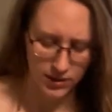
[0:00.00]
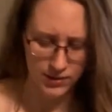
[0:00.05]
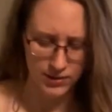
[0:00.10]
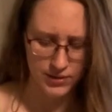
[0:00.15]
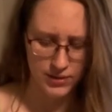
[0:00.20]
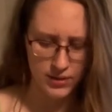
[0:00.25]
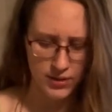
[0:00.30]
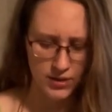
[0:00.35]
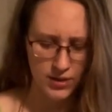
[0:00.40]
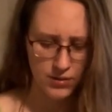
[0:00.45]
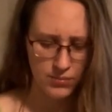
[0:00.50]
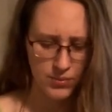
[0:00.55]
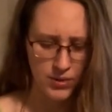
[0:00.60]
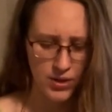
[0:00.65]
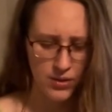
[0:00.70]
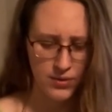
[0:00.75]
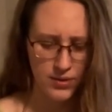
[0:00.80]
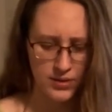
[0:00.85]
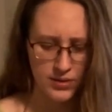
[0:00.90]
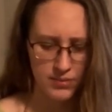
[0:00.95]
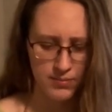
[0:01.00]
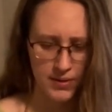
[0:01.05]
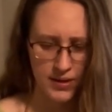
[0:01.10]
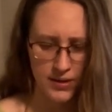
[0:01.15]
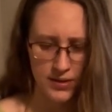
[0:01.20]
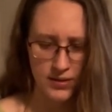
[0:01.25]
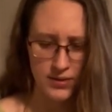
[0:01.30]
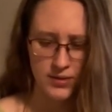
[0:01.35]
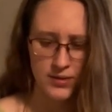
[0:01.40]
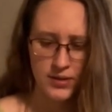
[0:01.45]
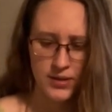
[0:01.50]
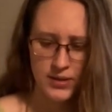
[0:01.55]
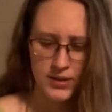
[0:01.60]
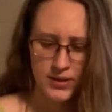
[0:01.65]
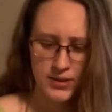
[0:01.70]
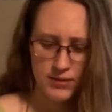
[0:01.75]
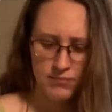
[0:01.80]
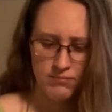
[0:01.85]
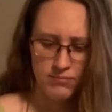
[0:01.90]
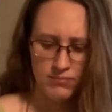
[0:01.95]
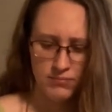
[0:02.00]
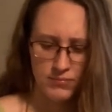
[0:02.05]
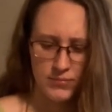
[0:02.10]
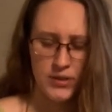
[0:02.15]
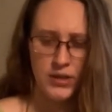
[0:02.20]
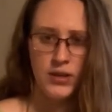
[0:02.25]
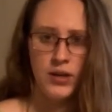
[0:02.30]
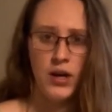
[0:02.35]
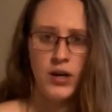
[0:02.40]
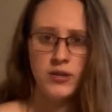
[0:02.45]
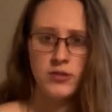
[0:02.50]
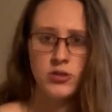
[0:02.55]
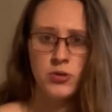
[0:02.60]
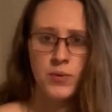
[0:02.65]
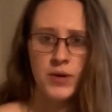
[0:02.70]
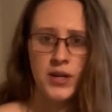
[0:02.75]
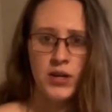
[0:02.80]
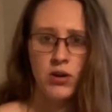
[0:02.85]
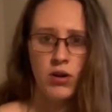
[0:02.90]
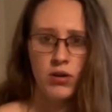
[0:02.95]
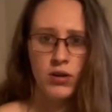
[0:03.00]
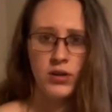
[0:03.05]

on them when you can spend not $20?